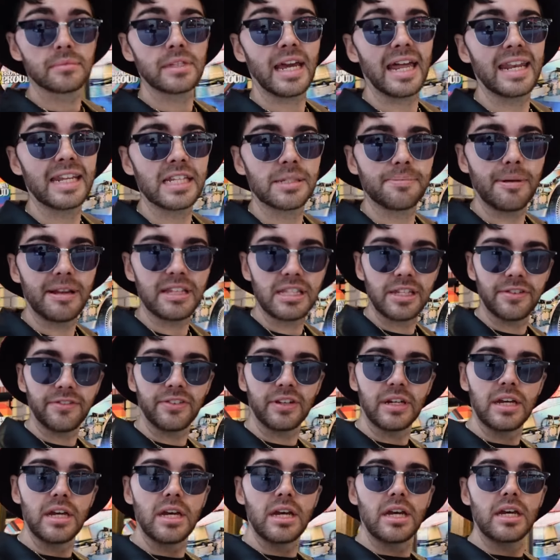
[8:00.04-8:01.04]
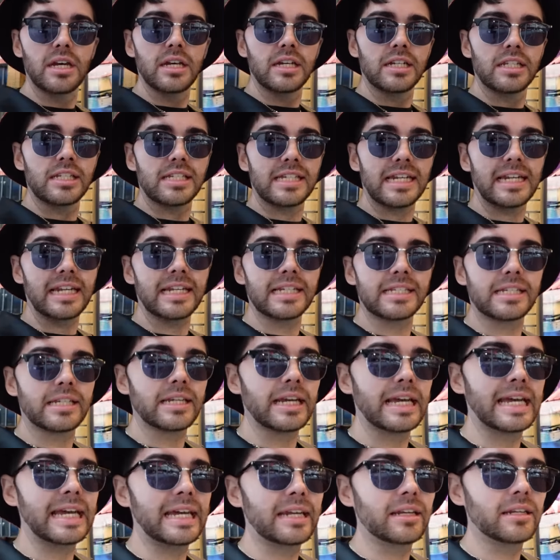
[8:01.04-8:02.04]
and expensive. Seen it
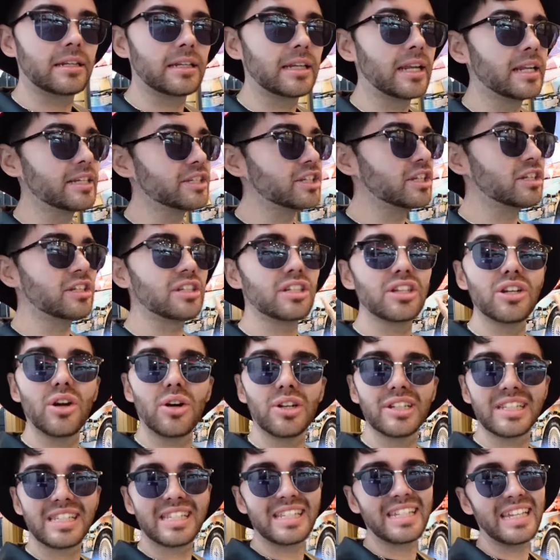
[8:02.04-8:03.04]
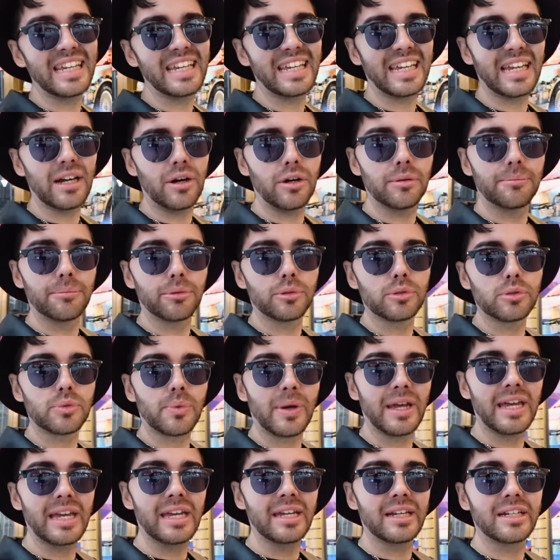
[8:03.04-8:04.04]
in London, not seeing it on
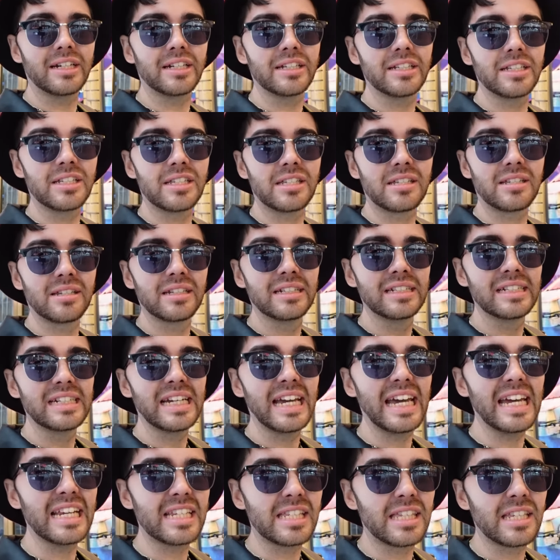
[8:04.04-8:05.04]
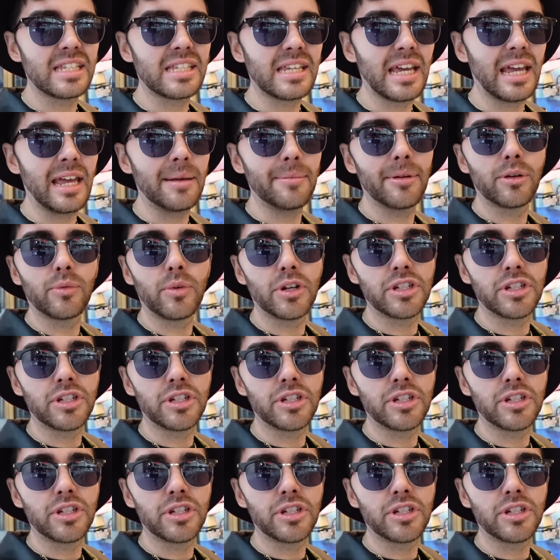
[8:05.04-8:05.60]
Broadway because it's the same and